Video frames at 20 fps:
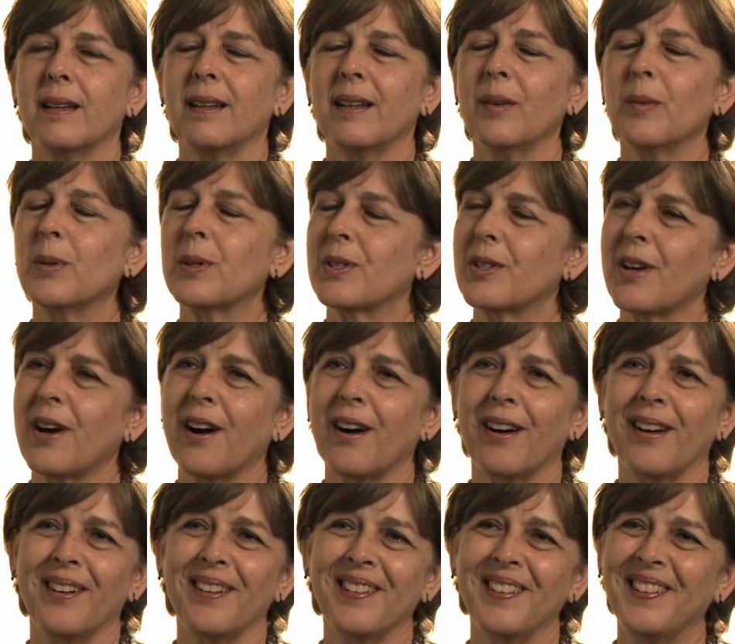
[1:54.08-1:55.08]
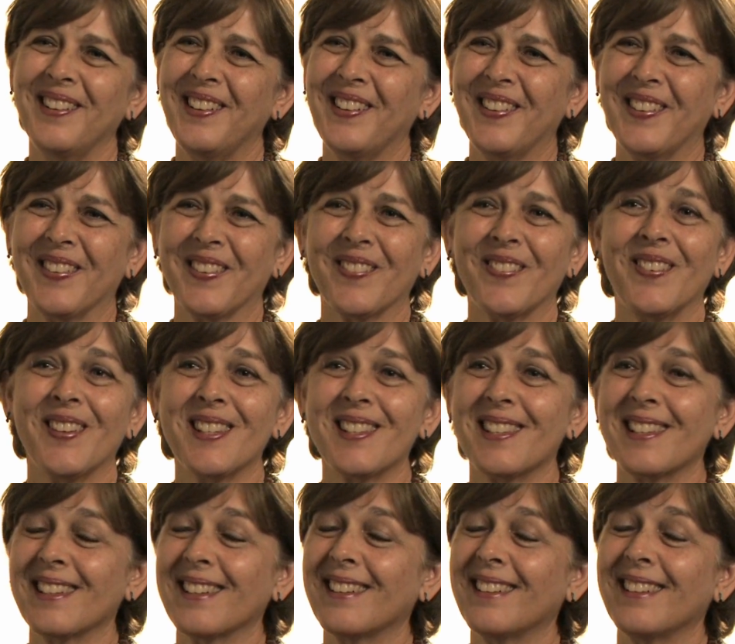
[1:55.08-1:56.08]
it was hard, you know,
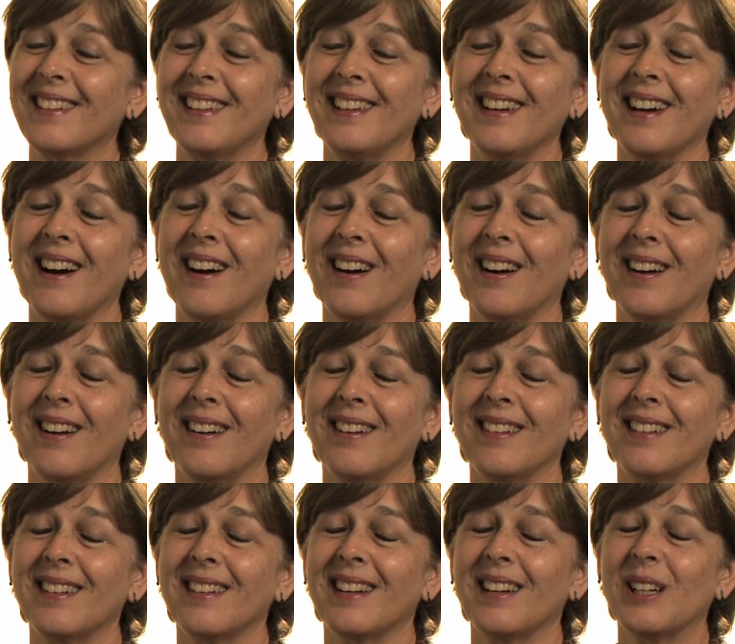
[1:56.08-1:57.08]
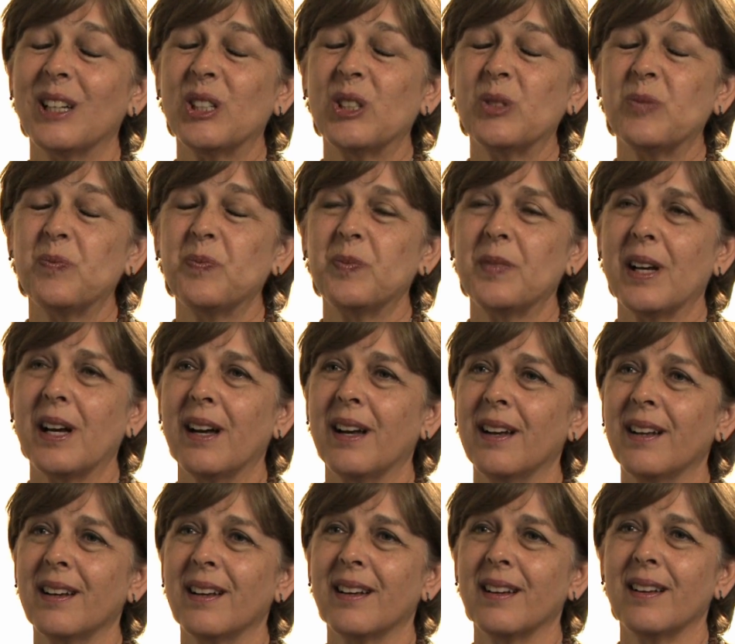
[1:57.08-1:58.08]
physically hard,
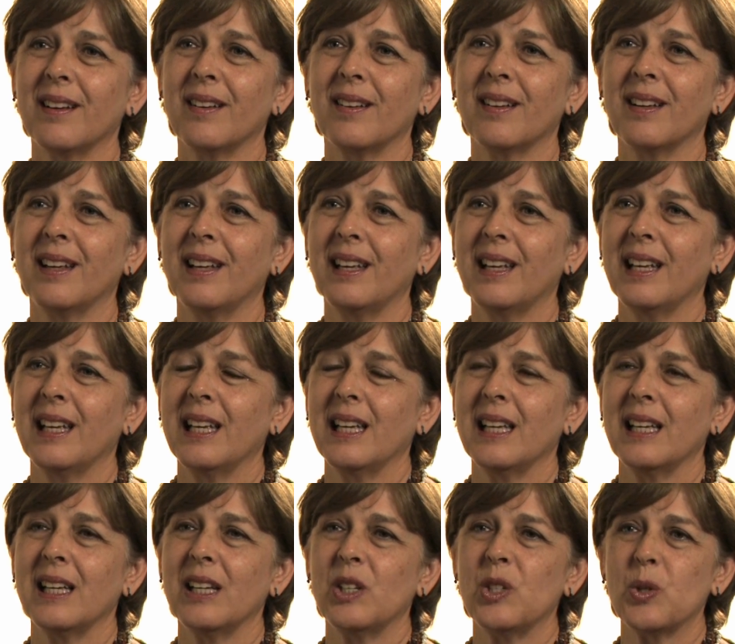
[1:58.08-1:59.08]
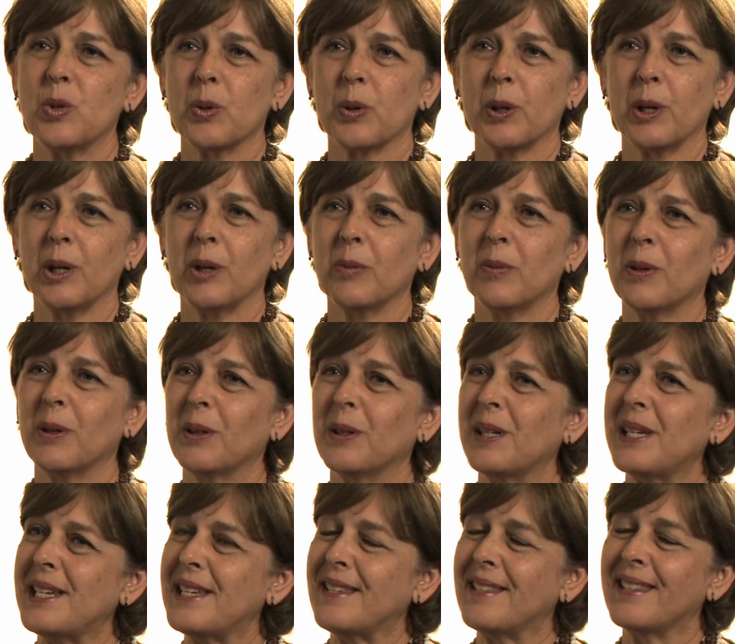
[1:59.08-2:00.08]
not a enjoyable,
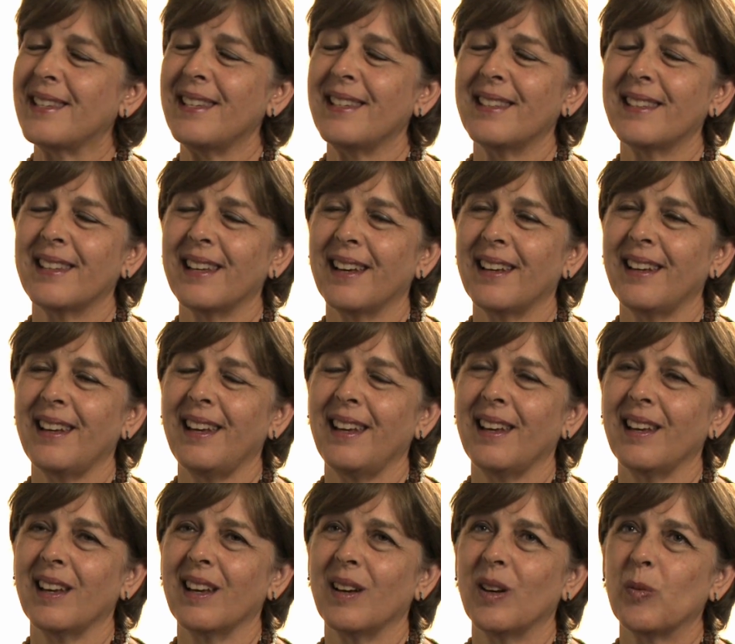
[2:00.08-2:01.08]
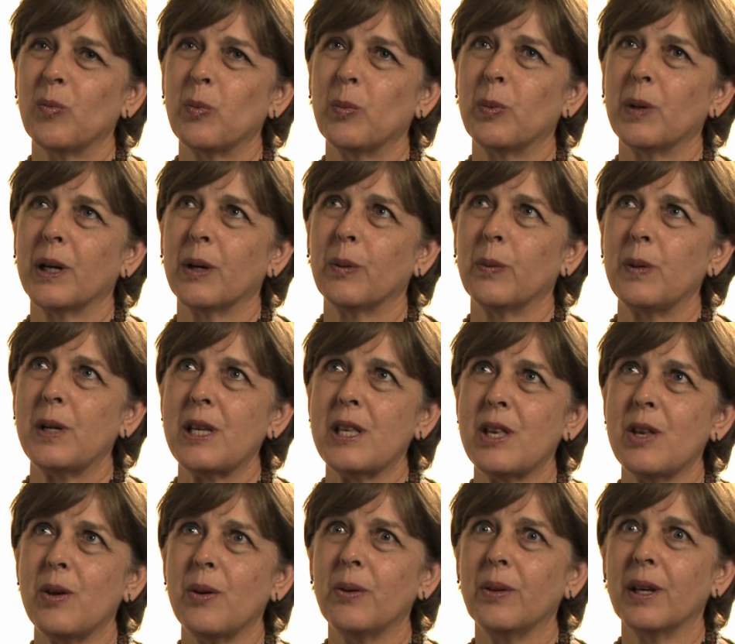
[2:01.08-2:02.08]
easy setting, but we
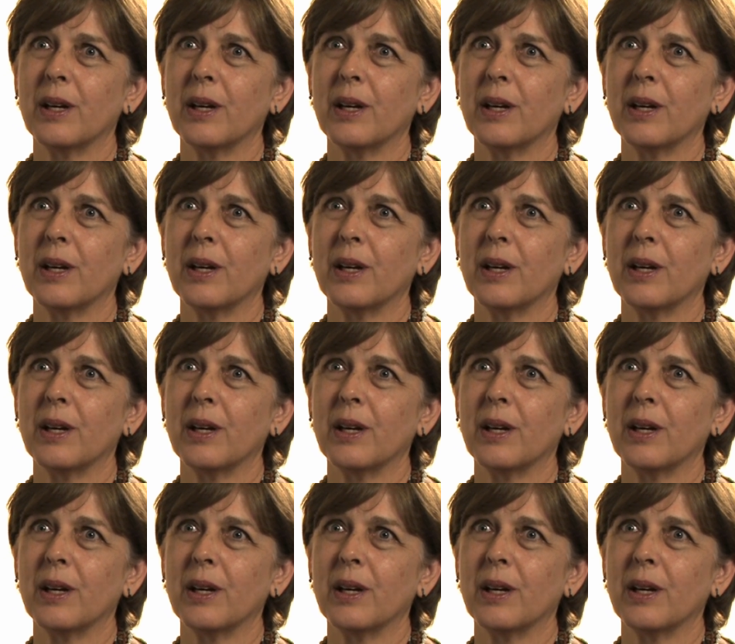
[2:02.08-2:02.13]
knew